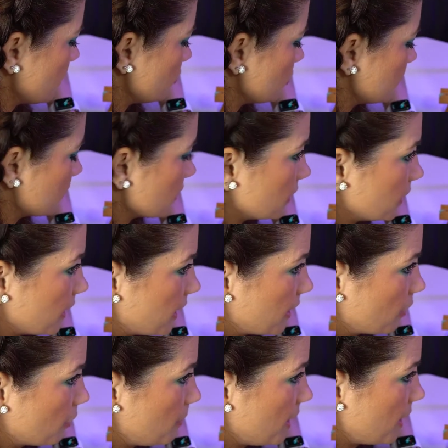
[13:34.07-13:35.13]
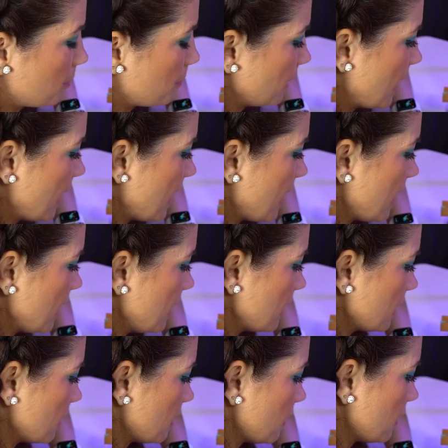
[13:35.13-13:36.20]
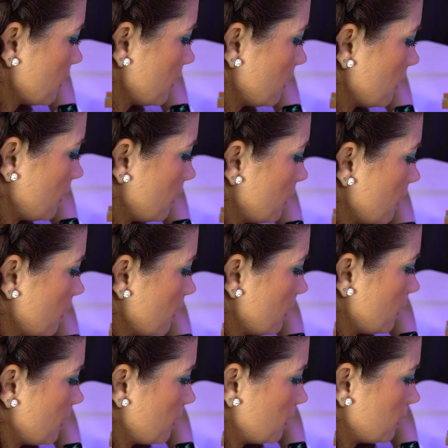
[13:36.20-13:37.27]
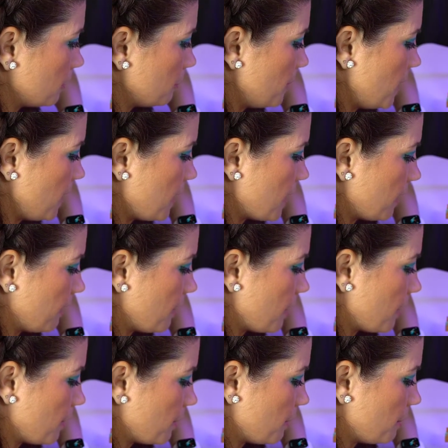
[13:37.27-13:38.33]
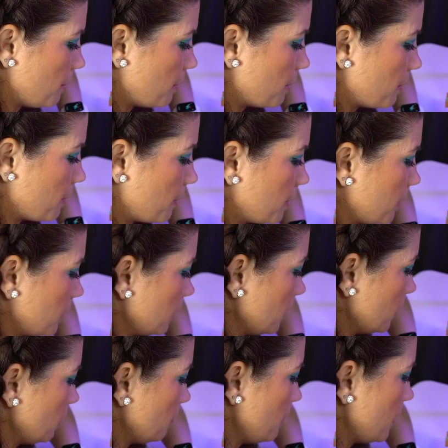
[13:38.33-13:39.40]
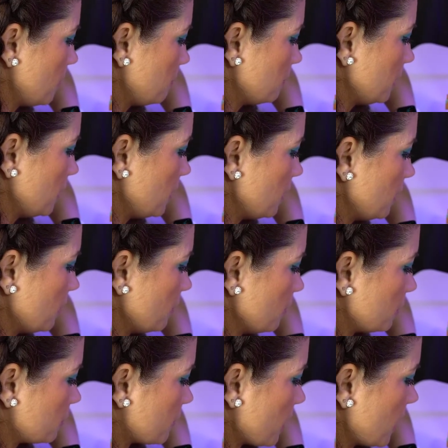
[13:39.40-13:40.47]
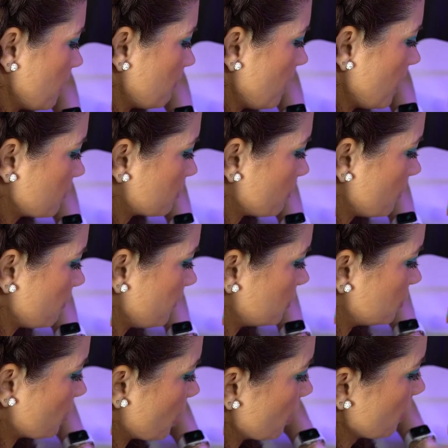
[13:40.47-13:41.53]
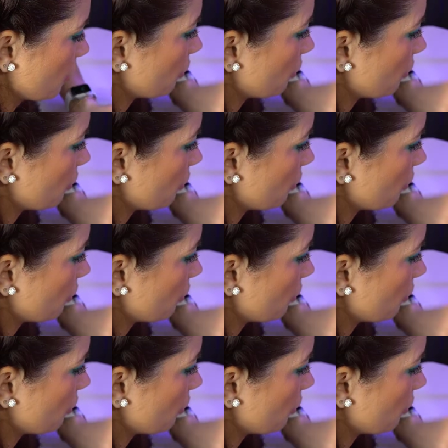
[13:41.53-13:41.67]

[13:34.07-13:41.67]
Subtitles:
just a little bit of black, a little bit of yellow, a little bit of blue, so I can make sort of a dark